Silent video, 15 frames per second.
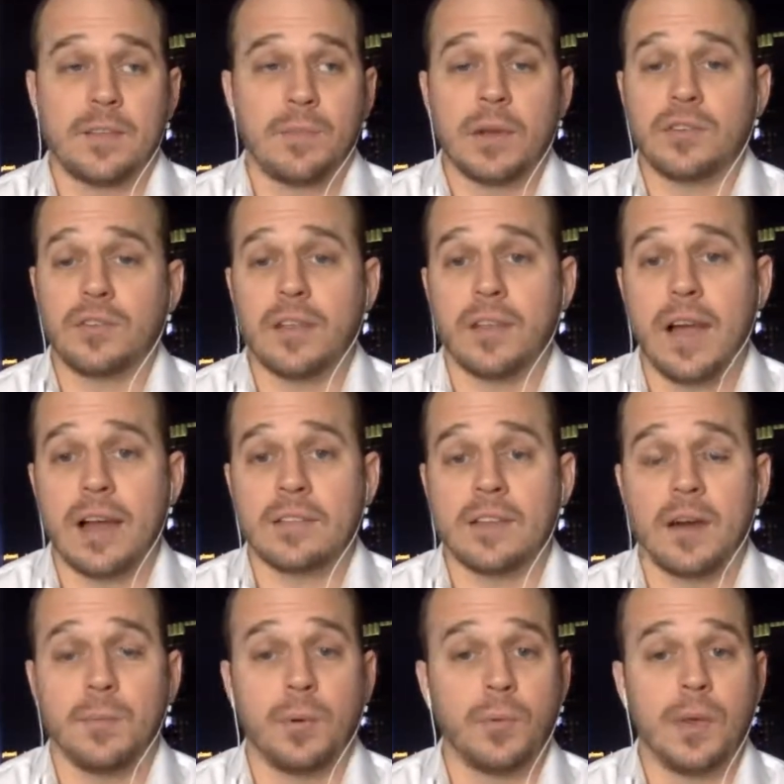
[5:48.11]
especially the last
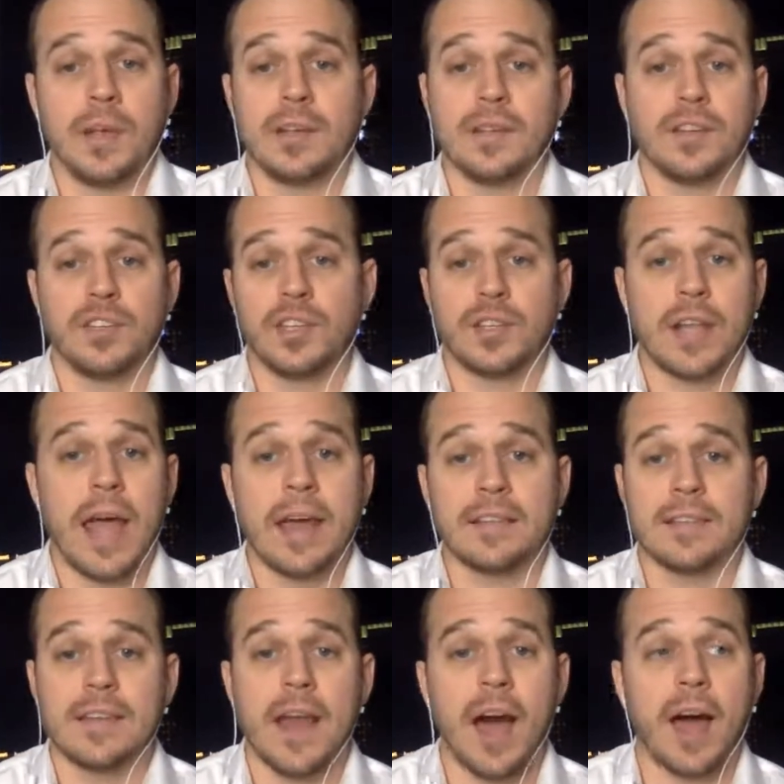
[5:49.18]
couple of weeks, and it just
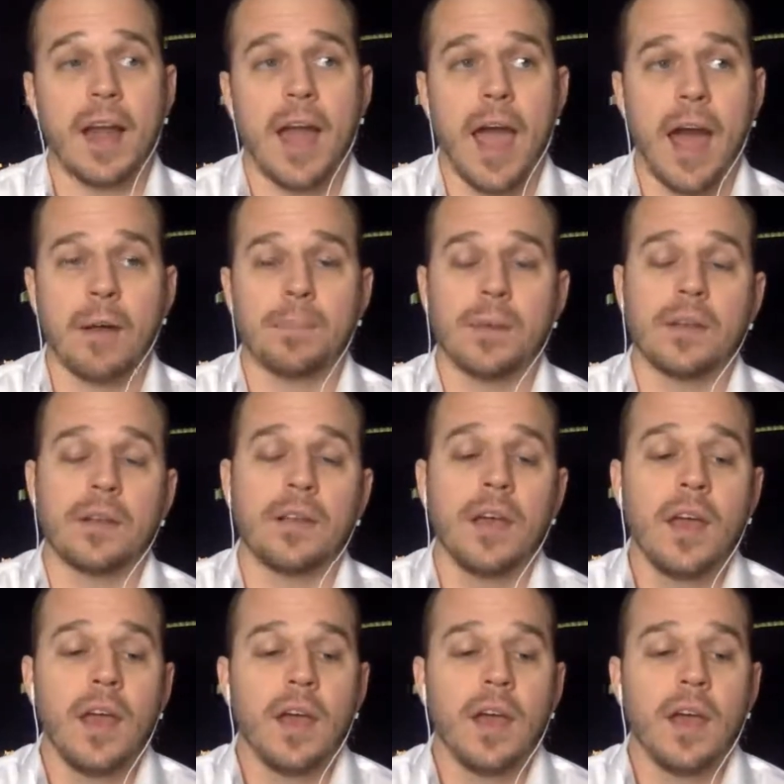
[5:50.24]
has not happened.